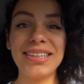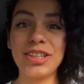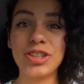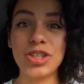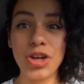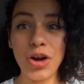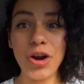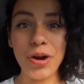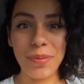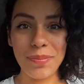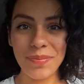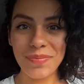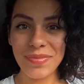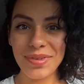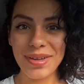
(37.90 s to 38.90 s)

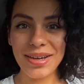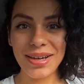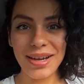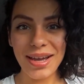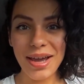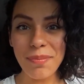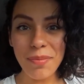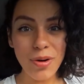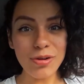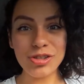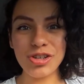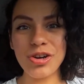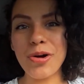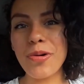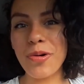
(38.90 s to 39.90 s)
term,
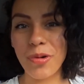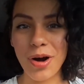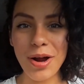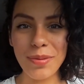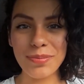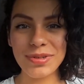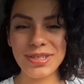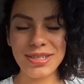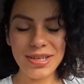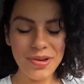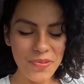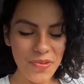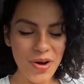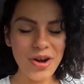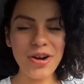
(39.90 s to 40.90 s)
emotional crumbs.
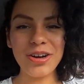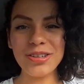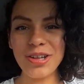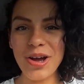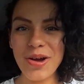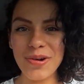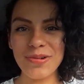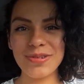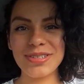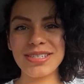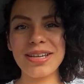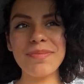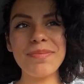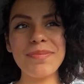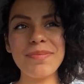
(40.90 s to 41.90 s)
What are those?
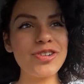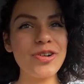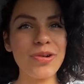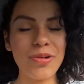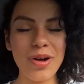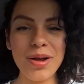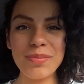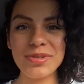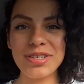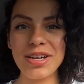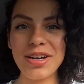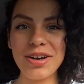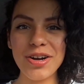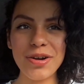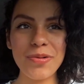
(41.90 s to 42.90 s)
Emotional crumbs
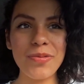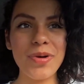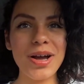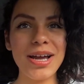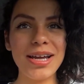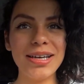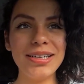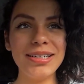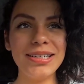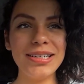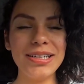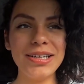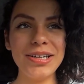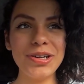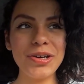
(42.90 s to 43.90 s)
are when,
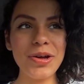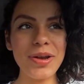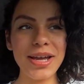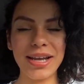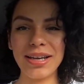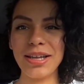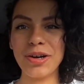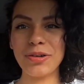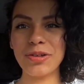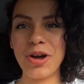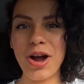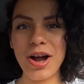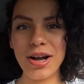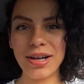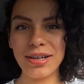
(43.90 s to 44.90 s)
like a little
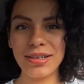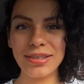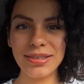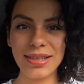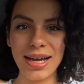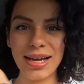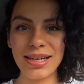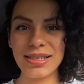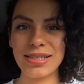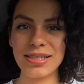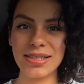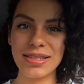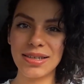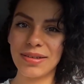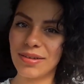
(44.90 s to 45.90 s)
dog
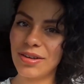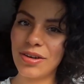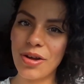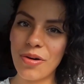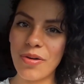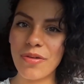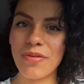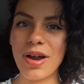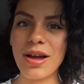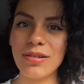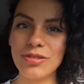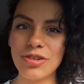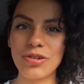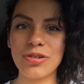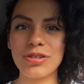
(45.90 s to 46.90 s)
that's,
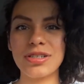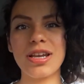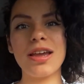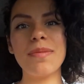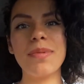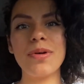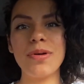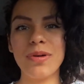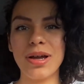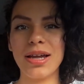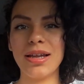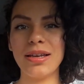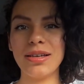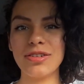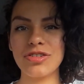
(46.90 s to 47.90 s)
around your table
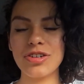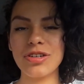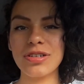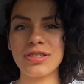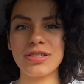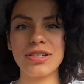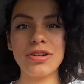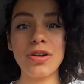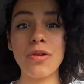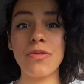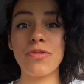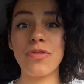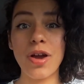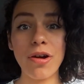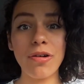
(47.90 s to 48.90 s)
and is just,
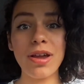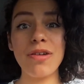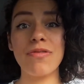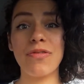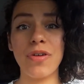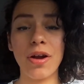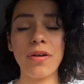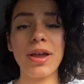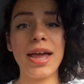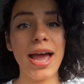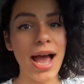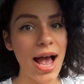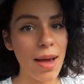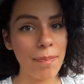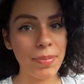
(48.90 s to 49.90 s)
very, very
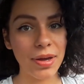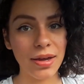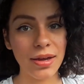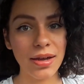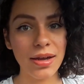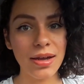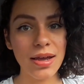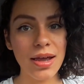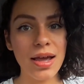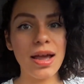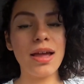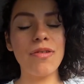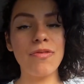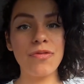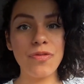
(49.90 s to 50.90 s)
happy
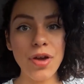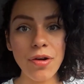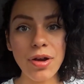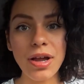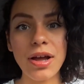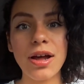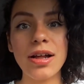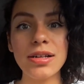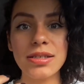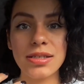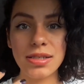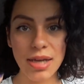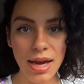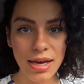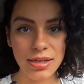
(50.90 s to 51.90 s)
and very
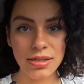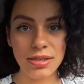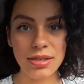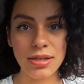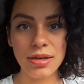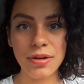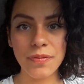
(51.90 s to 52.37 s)
content